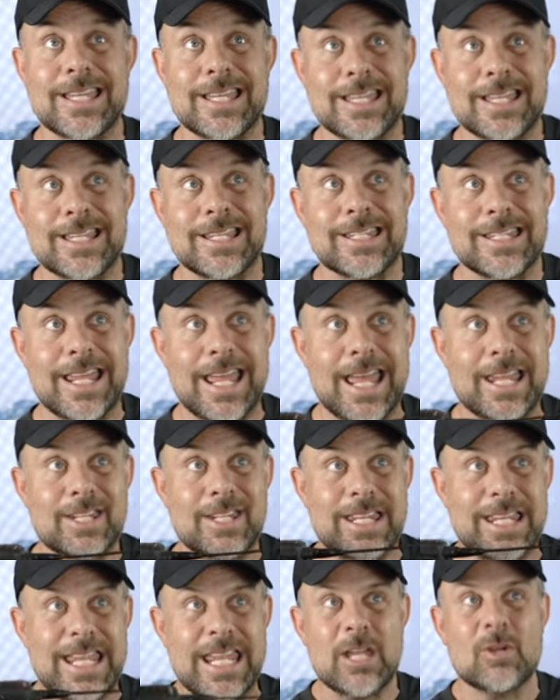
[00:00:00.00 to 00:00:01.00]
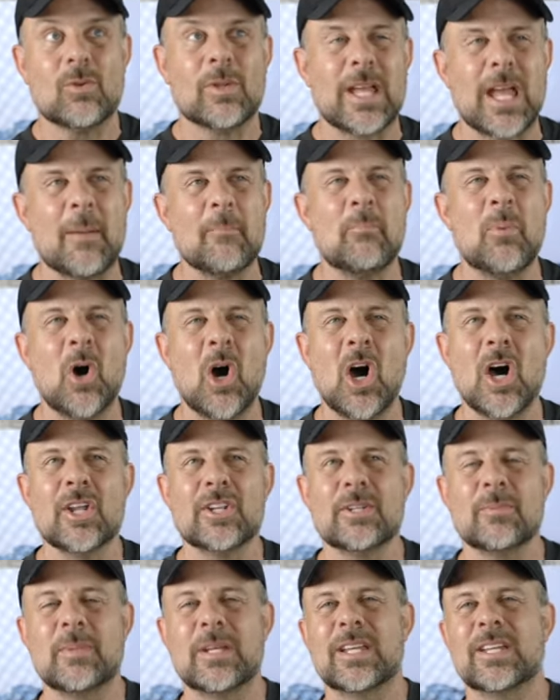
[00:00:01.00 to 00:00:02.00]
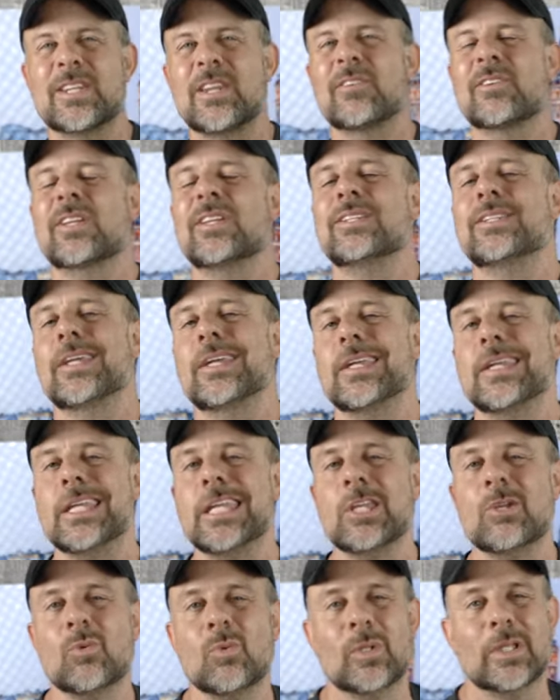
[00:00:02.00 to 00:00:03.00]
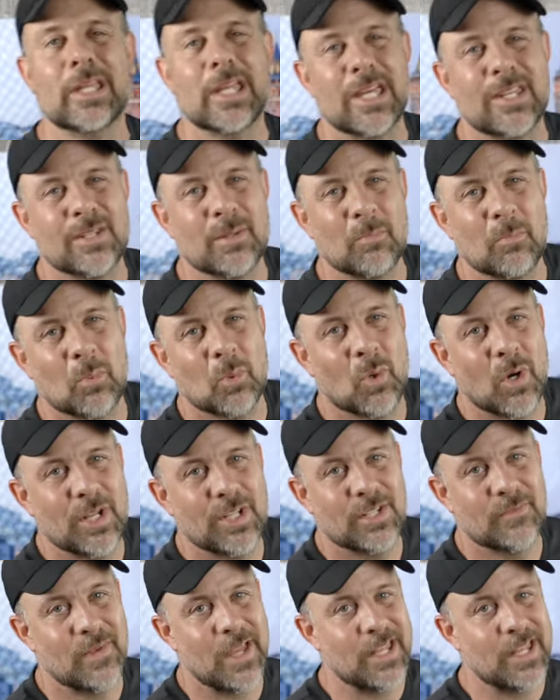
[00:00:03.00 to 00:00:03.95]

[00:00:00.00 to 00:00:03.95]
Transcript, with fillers: is as equally, I'm pausing because I was going to say equally as impressive